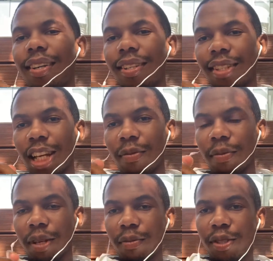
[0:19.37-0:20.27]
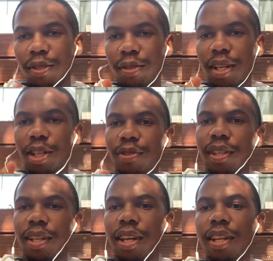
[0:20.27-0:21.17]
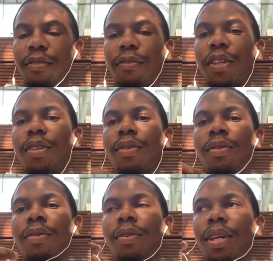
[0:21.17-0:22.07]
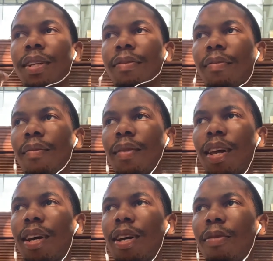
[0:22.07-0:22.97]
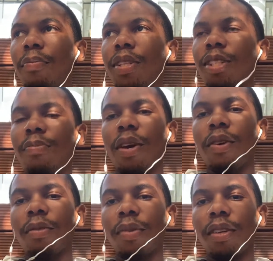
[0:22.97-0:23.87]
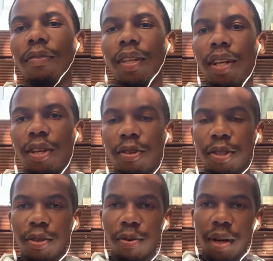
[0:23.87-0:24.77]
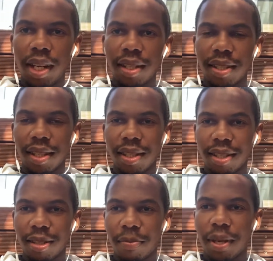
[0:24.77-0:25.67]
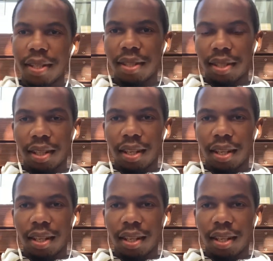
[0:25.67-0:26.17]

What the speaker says: This time I'm coming to you guys with another video, right? Please bear with me if the audio quality isn't the best.